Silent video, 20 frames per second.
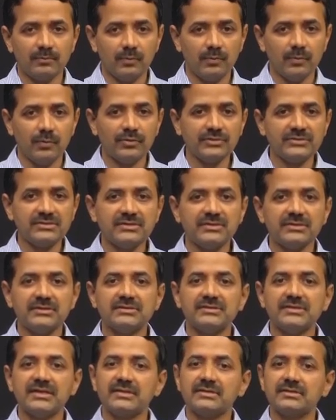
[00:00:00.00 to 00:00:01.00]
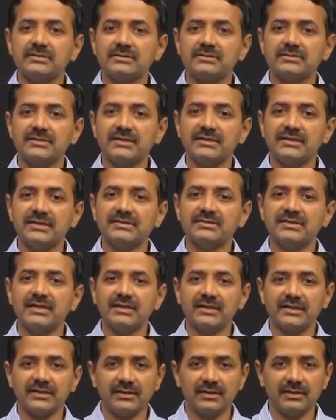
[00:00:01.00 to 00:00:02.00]
both genders
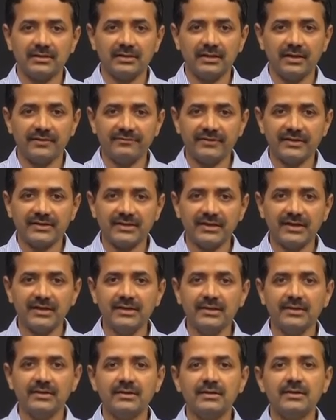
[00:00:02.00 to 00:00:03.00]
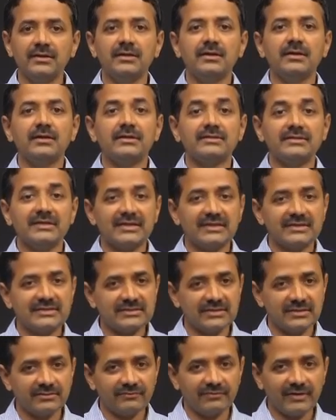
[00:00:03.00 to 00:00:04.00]
are uh, affected, there
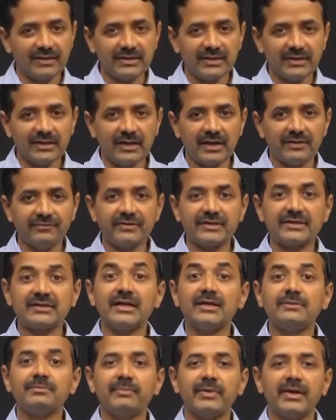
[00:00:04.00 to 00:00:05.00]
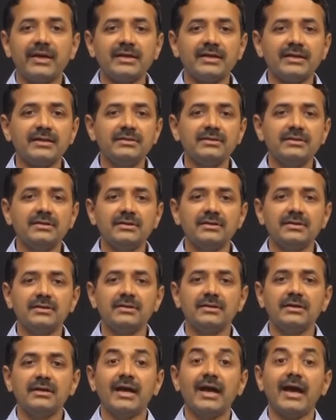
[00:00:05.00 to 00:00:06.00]
is one affected parent,
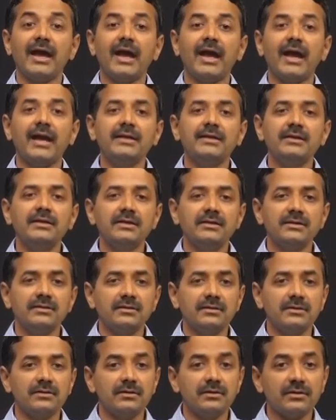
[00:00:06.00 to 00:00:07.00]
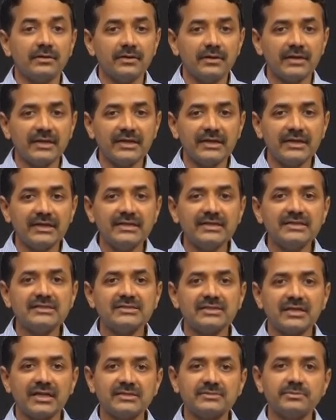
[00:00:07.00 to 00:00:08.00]
and it is
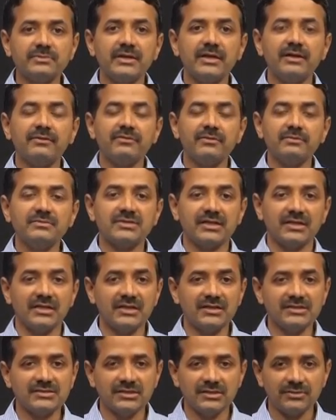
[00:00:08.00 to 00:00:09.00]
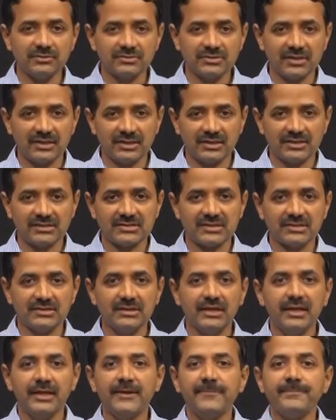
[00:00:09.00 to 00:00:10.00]
transmitted from generation to
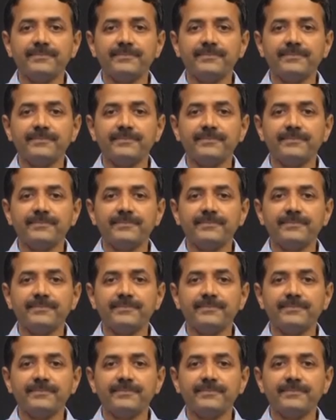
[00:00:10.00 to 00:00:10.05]
generation.